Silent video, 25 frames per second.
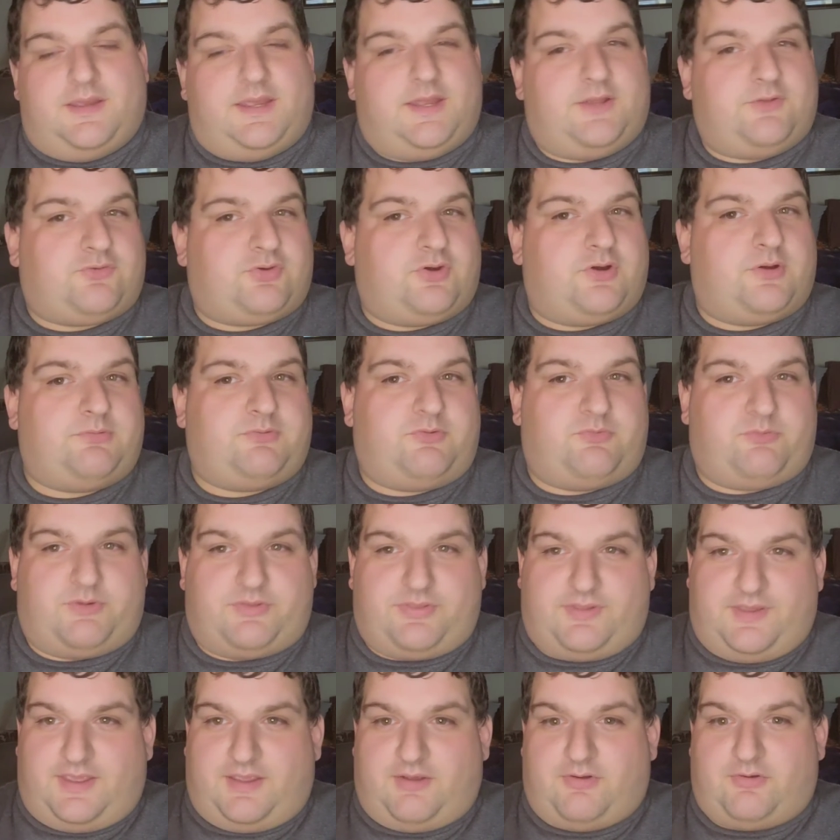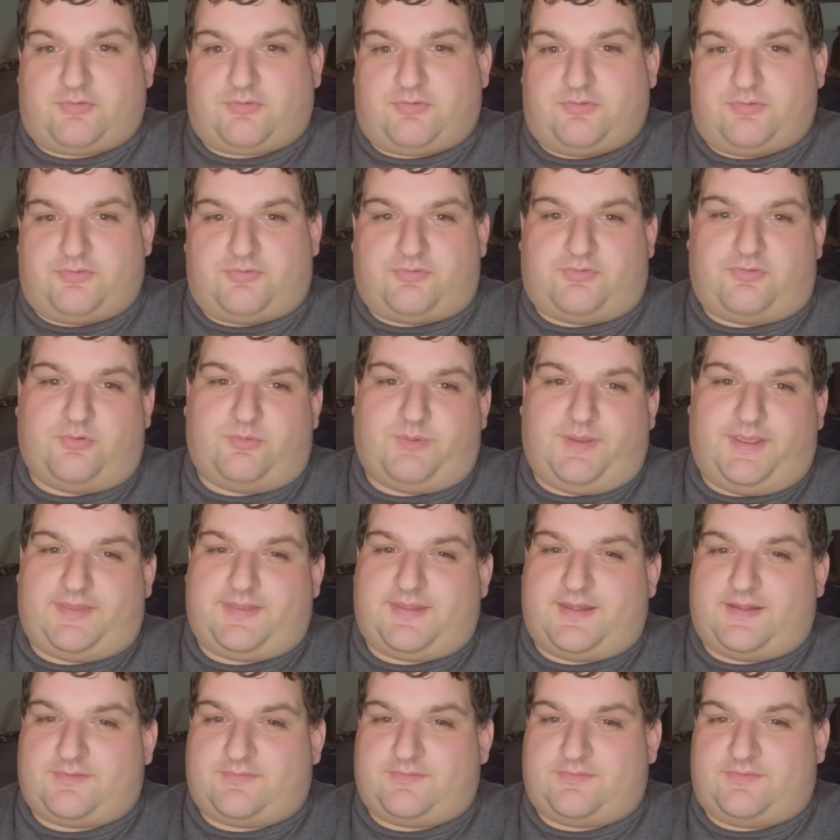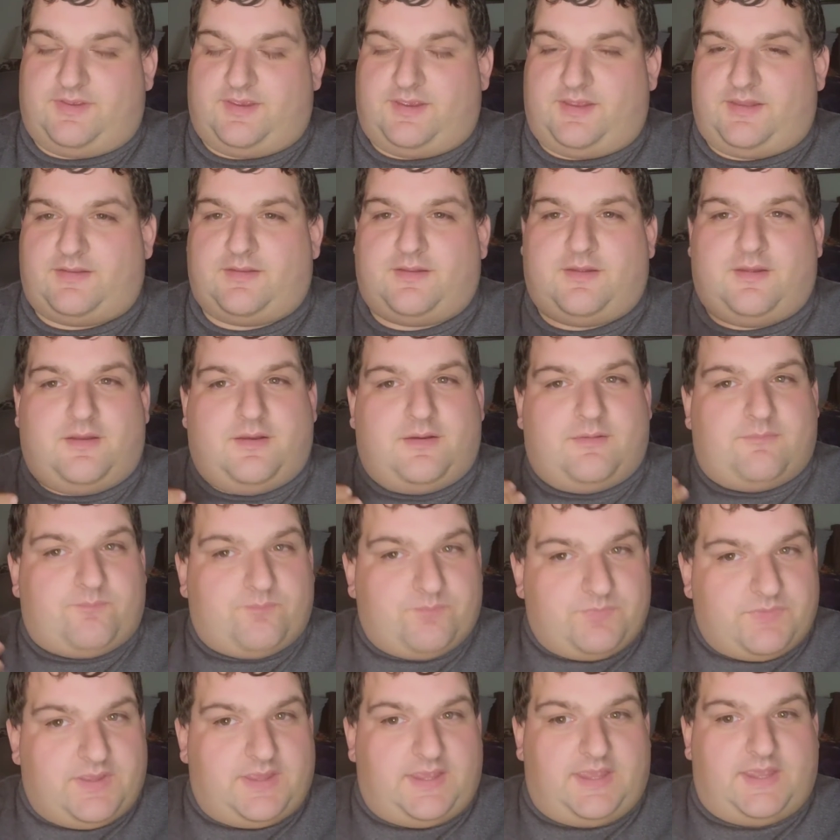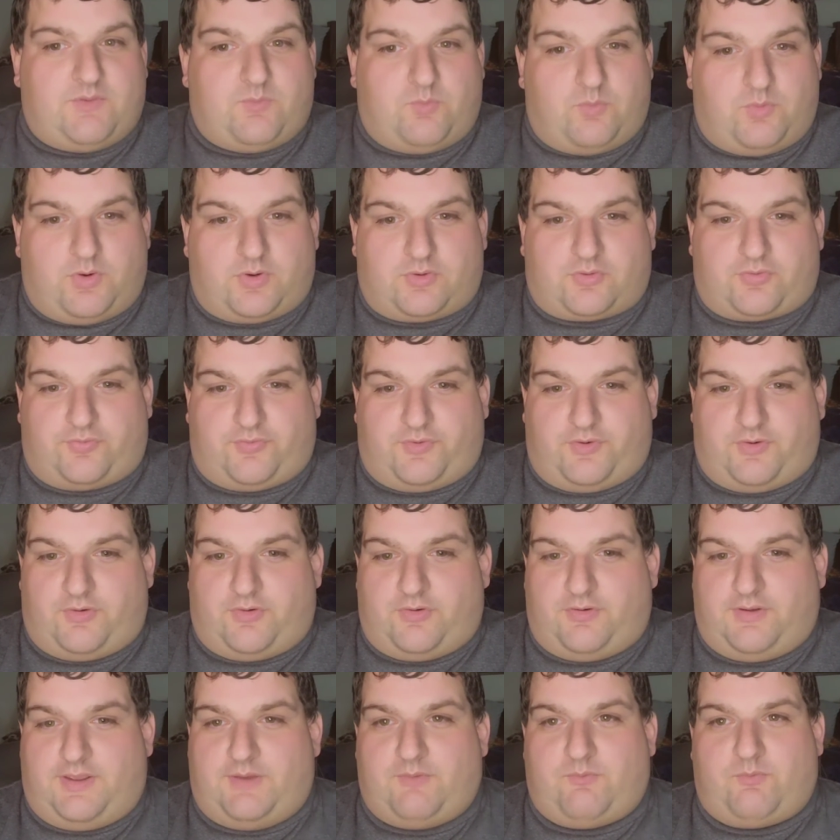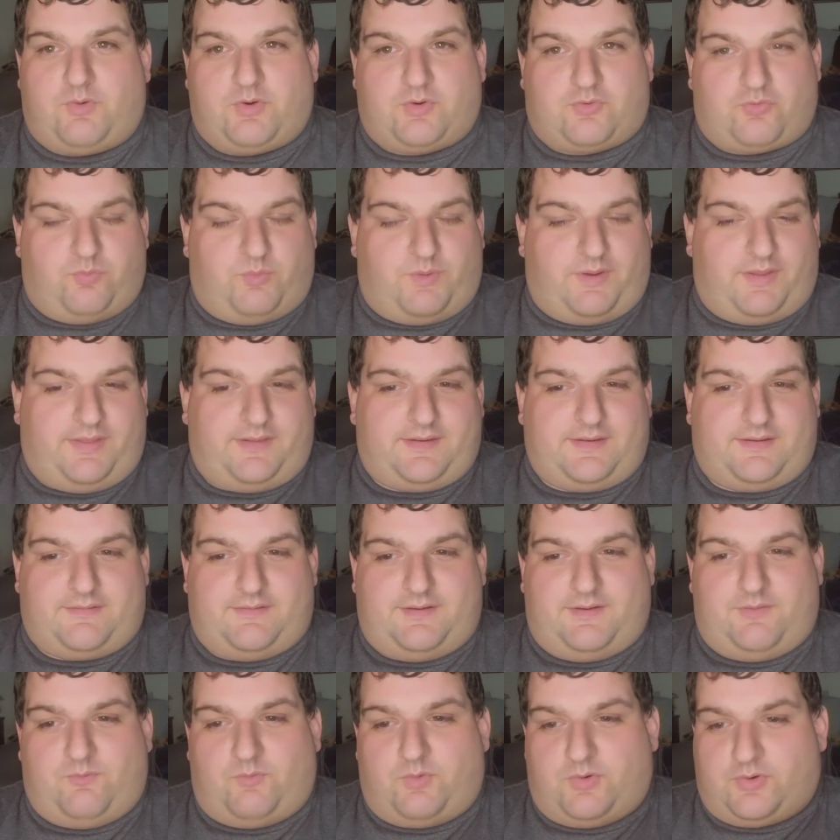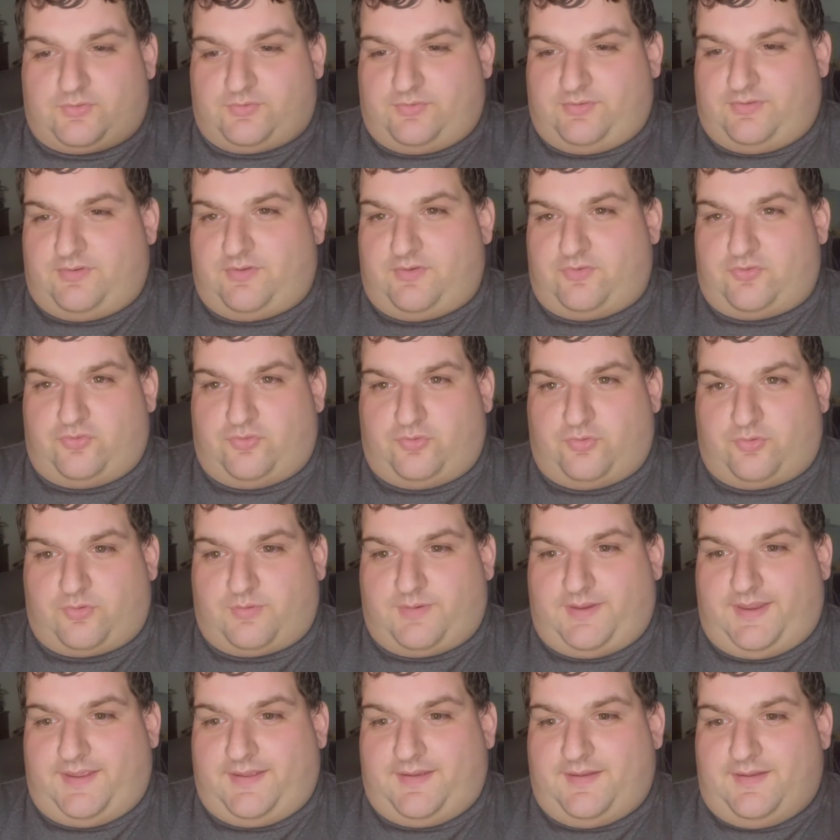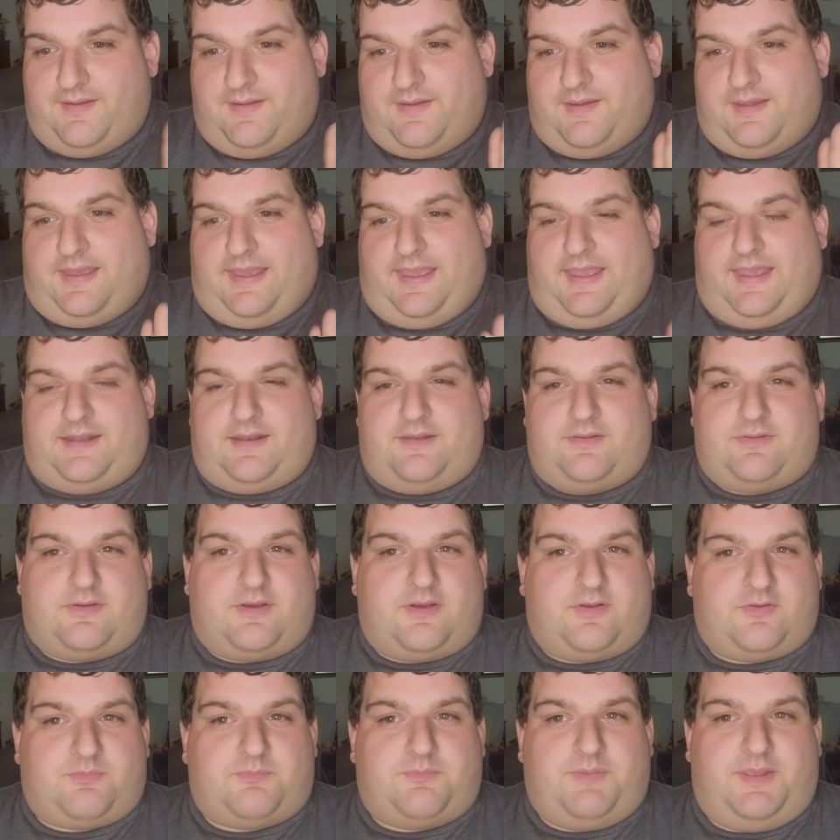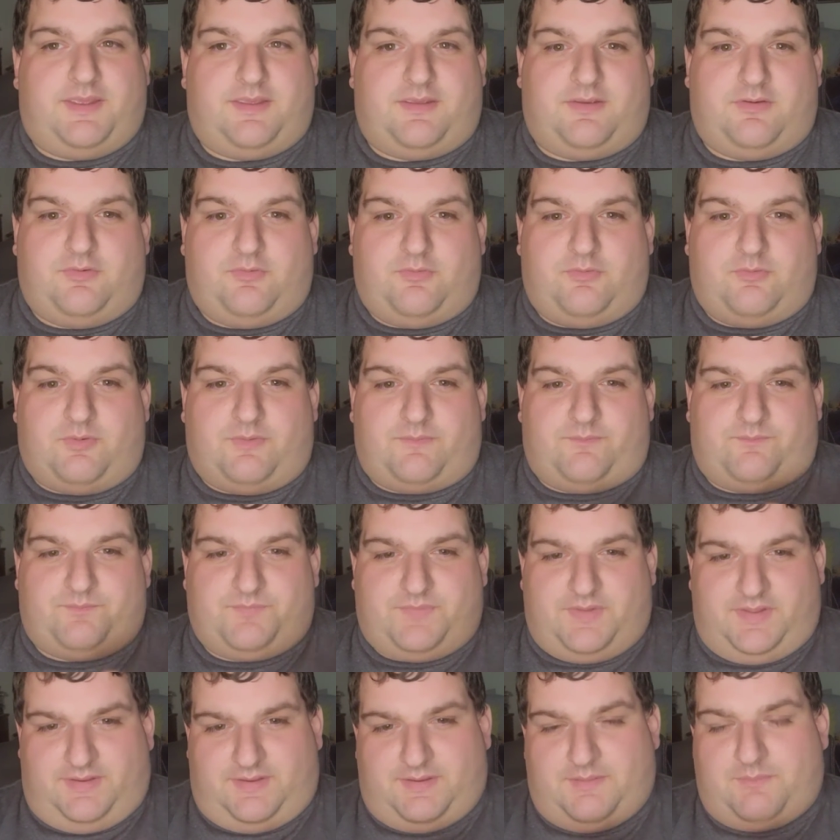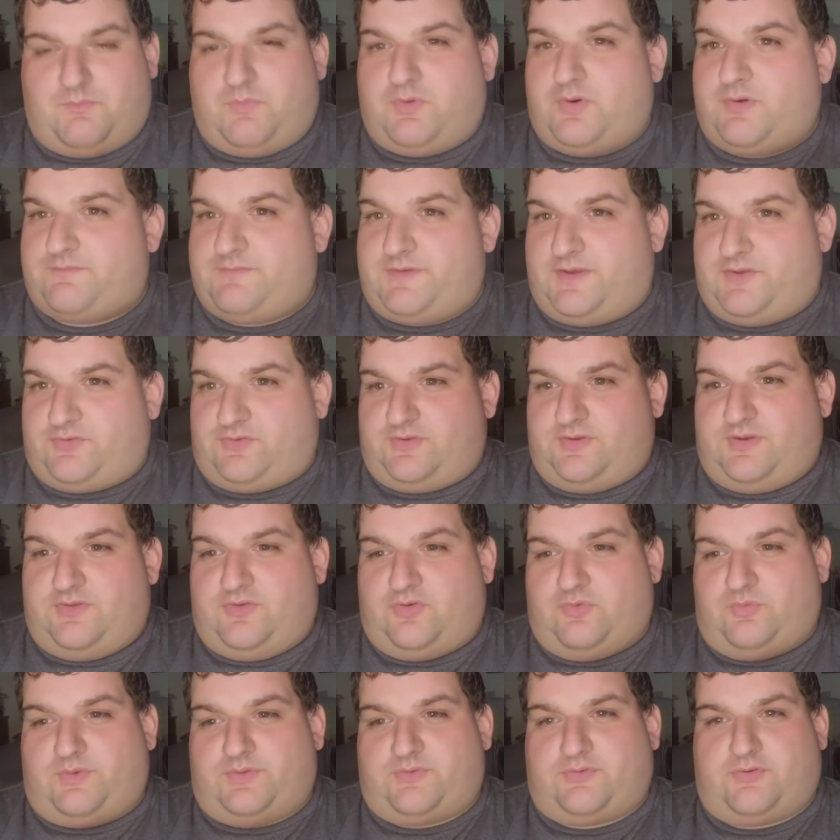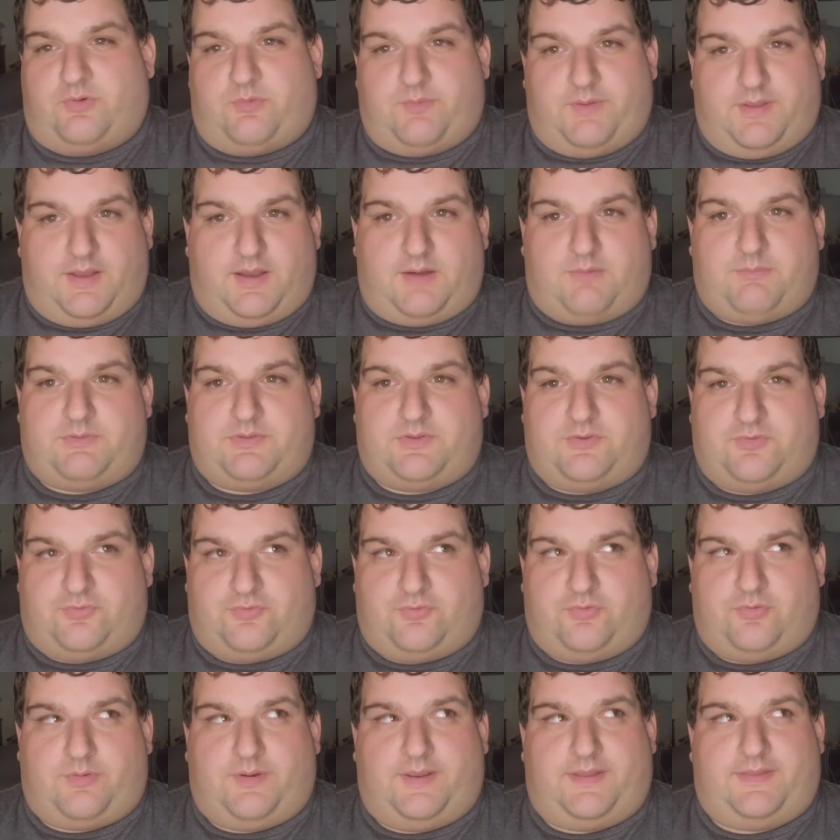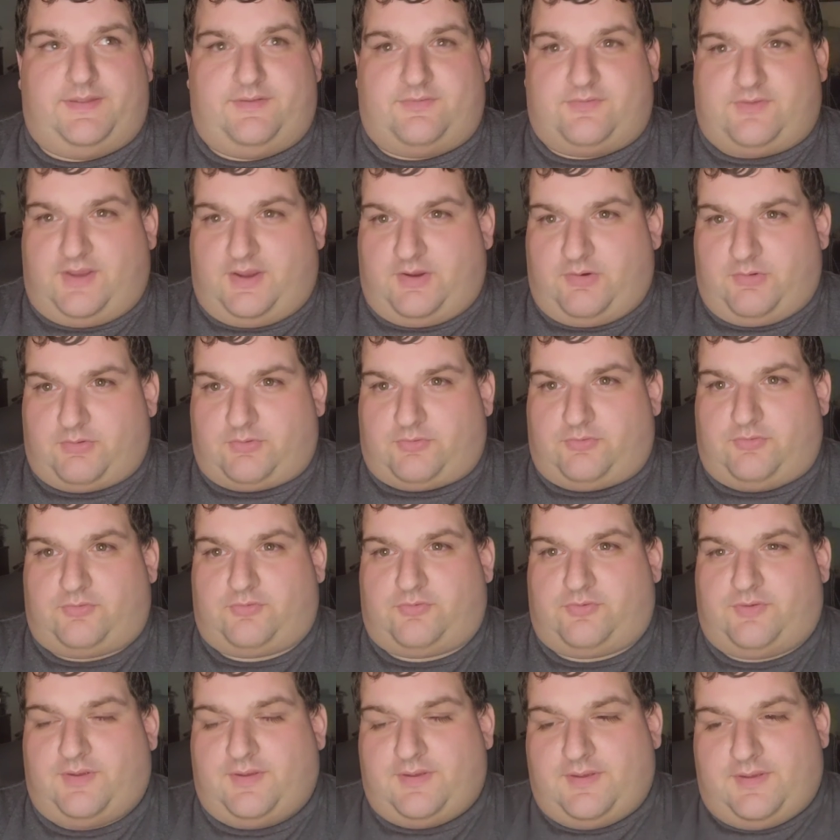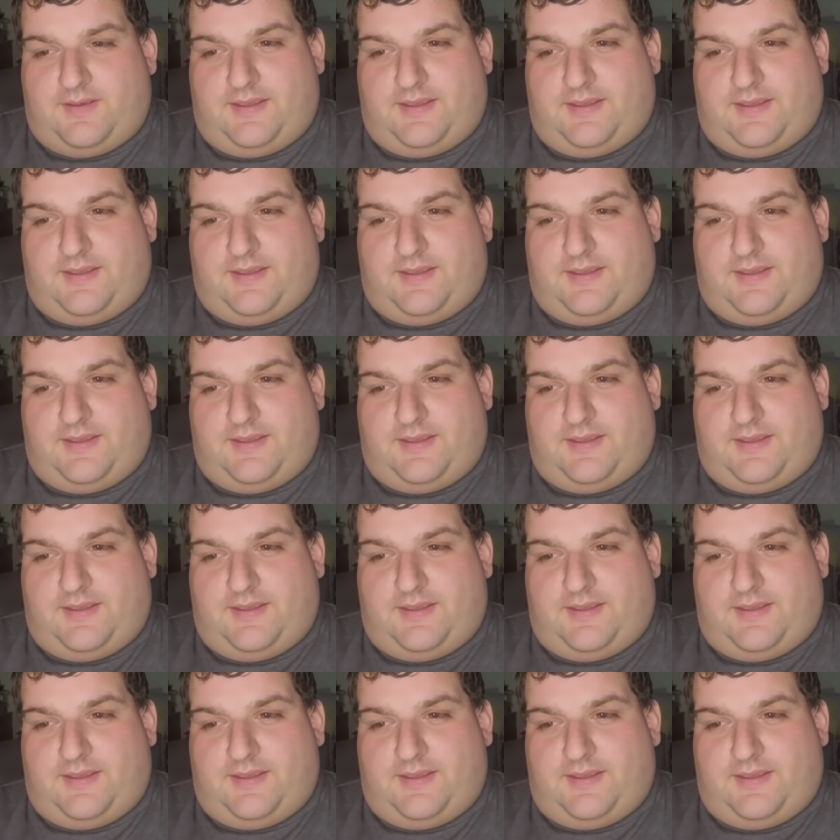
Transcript: In terms of what the character is doing in that scene, it works for her. It works well enough. It works to the story, and it does make you get more invested into what's going on with the story and these characters.